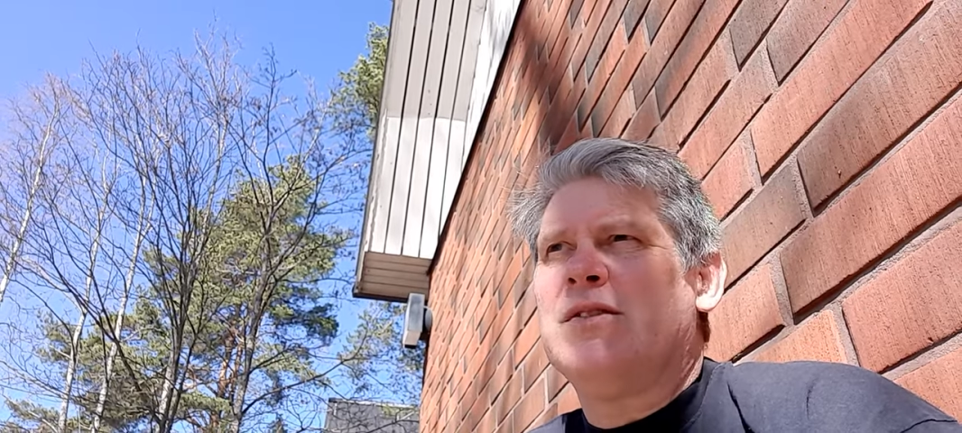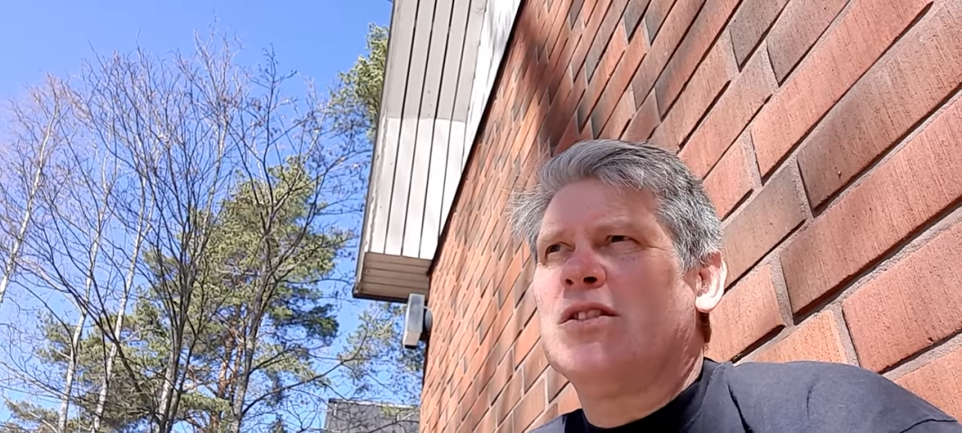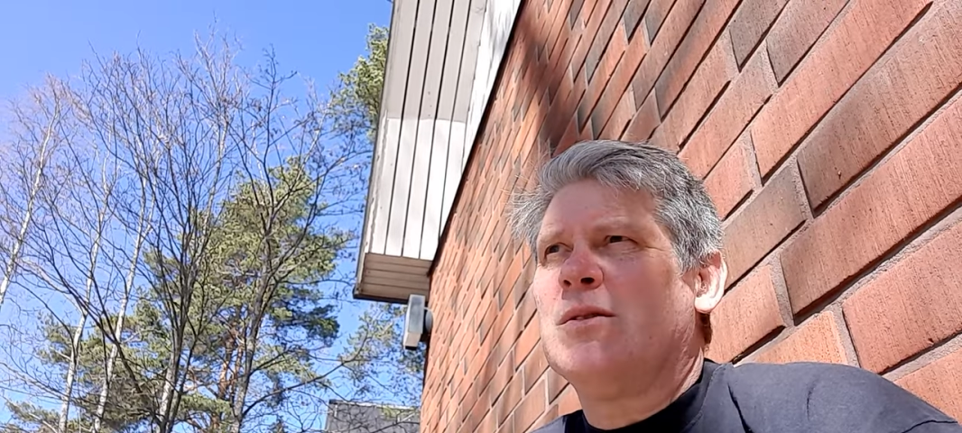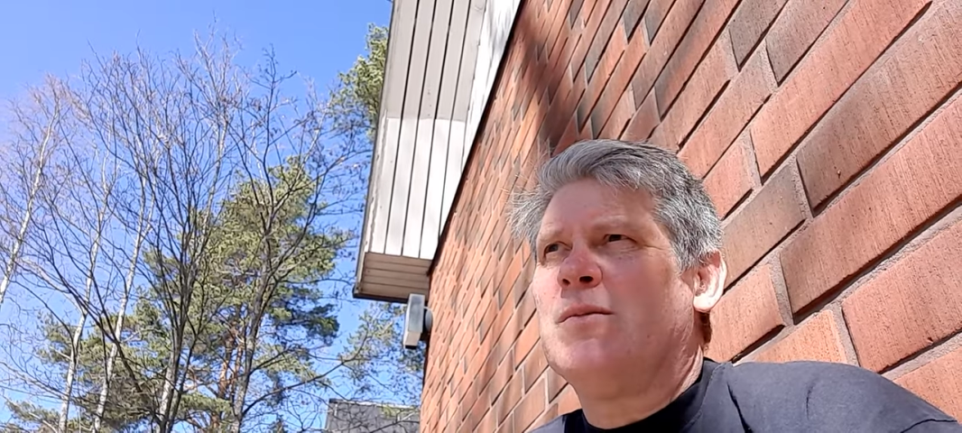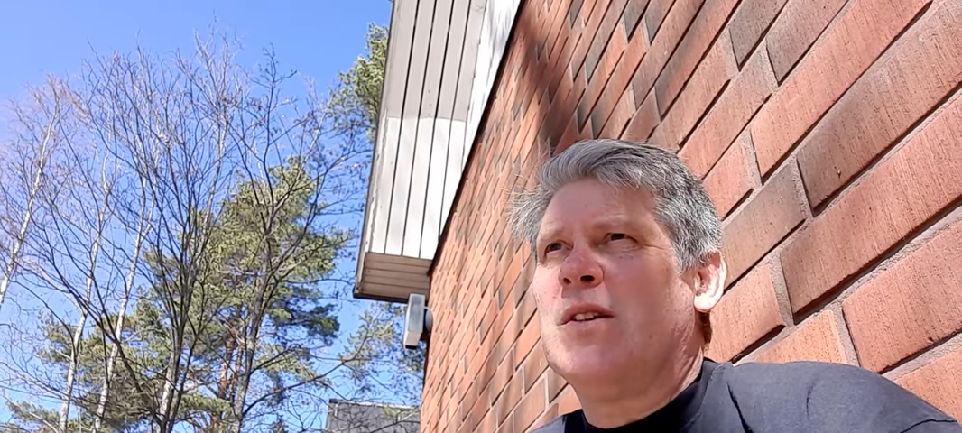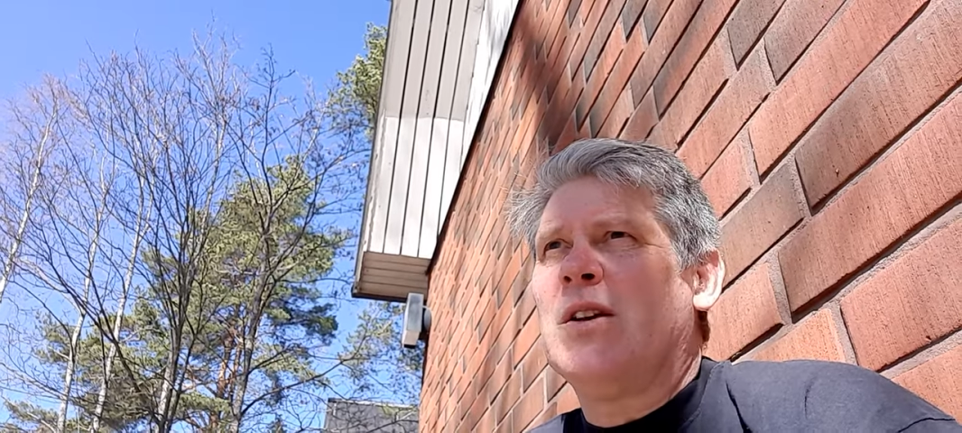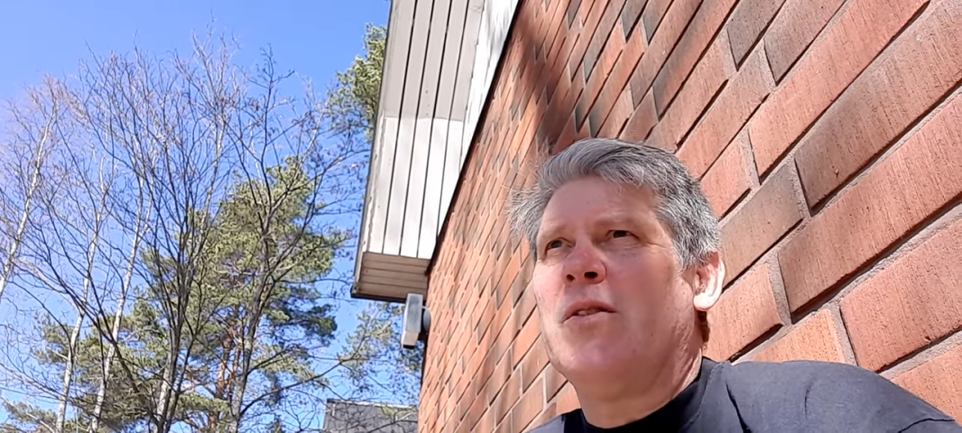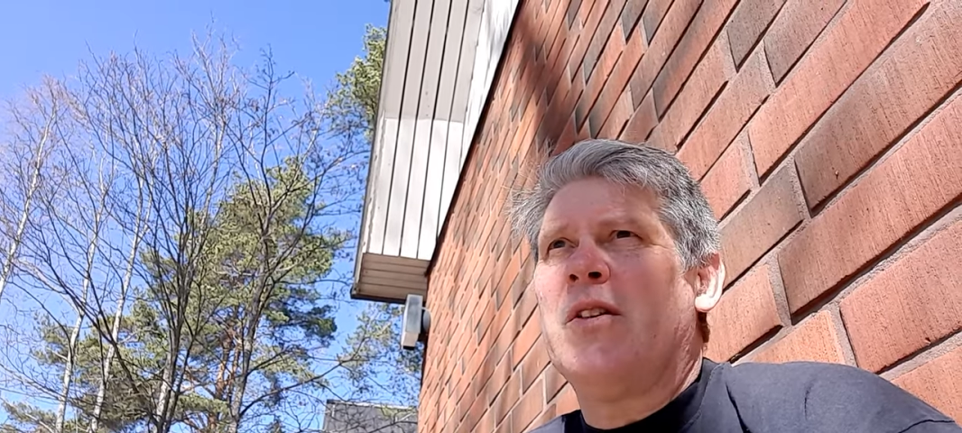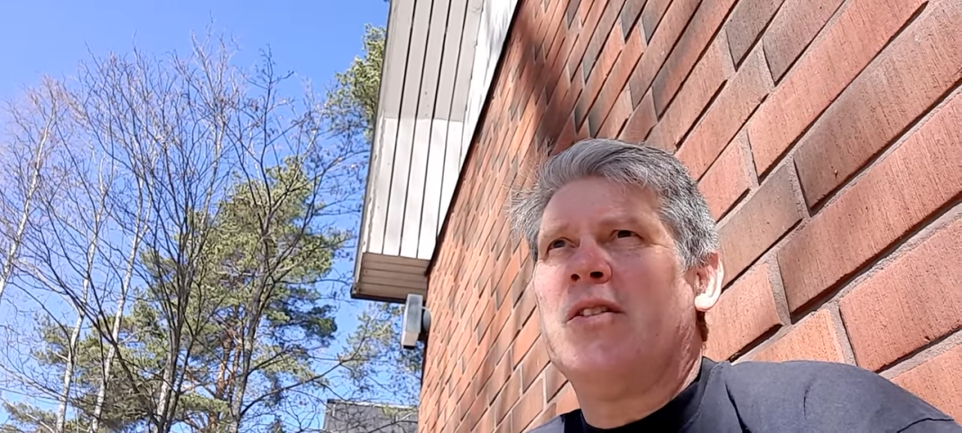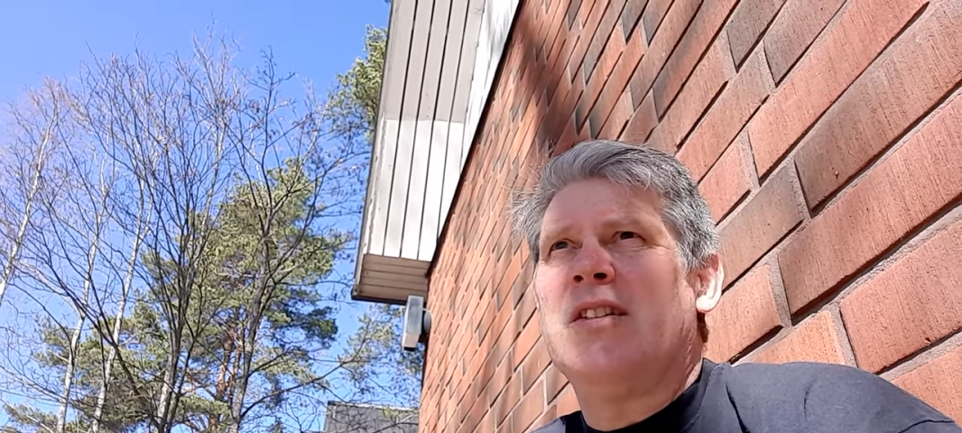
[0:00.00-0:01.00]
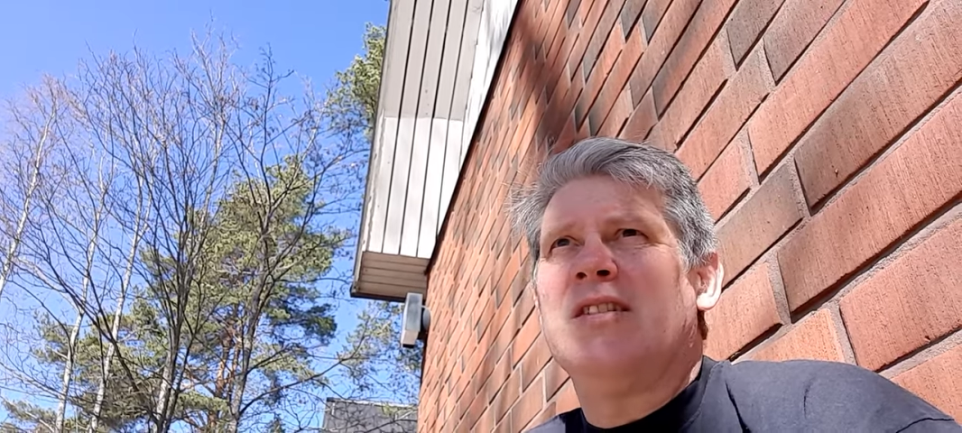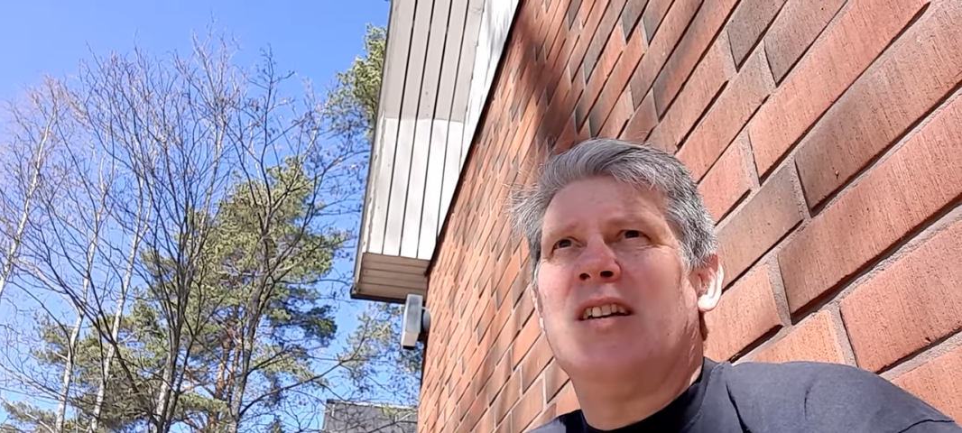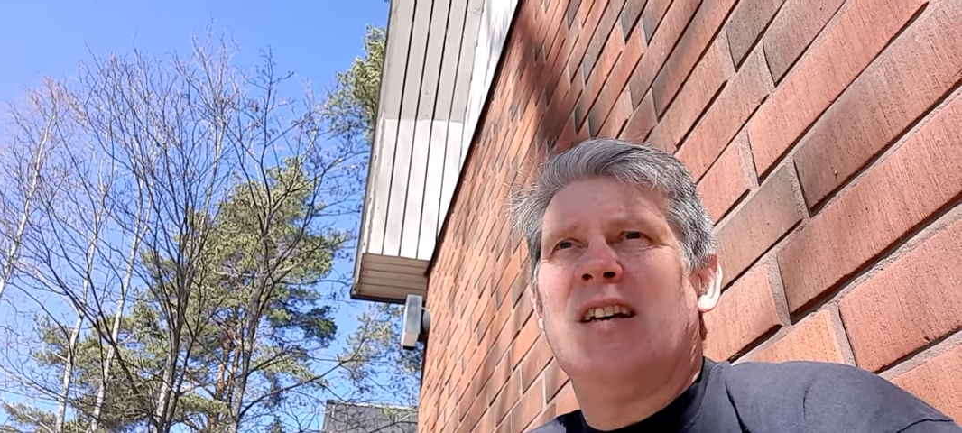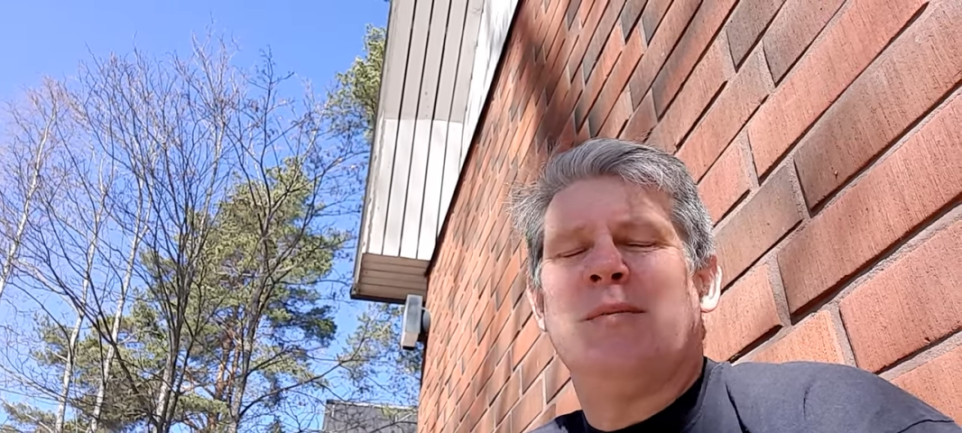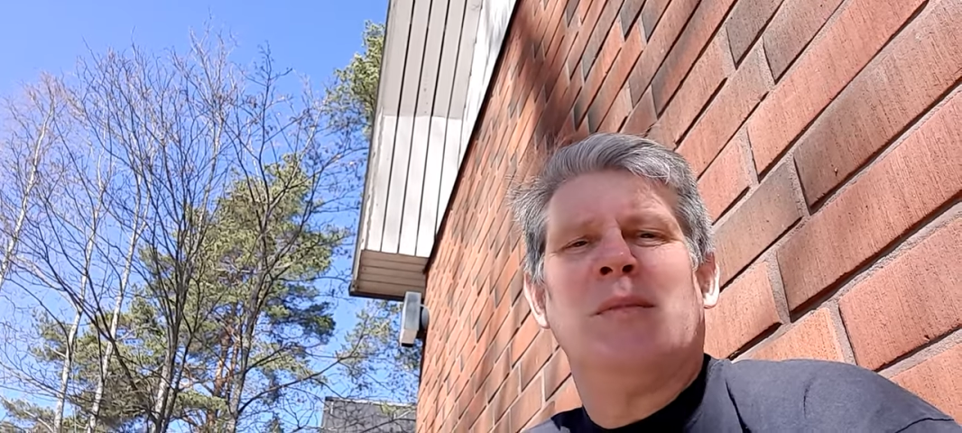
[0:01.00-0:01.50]
for something other than
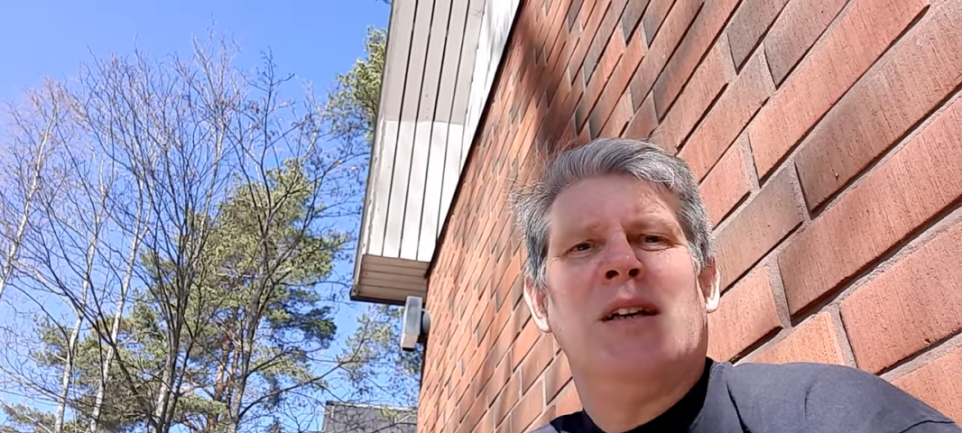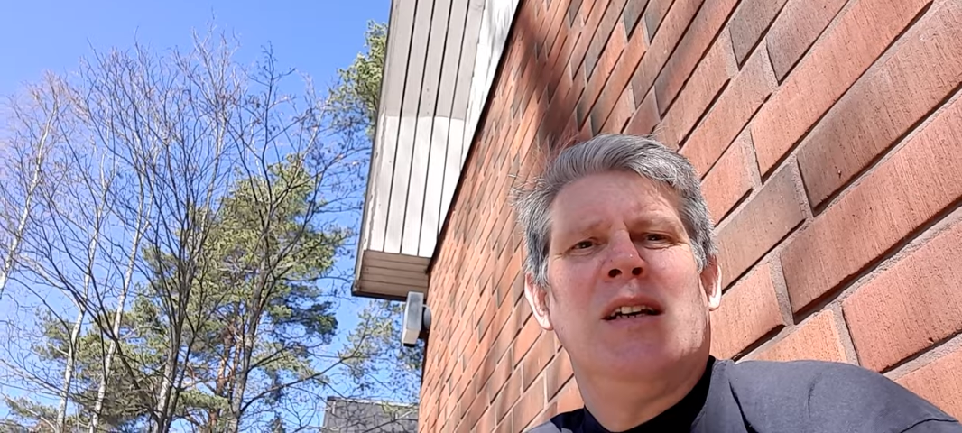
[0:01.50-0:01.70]
um,